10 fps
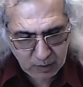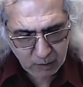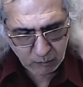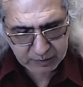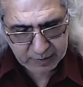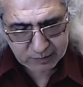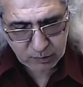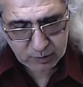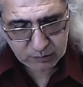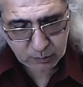What else
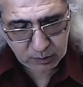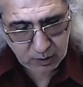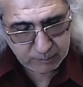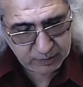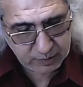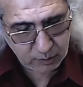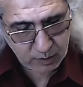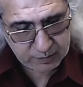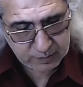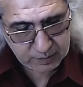also comes
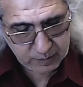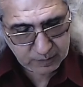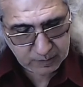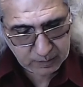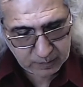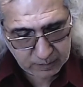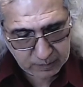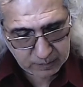across uh,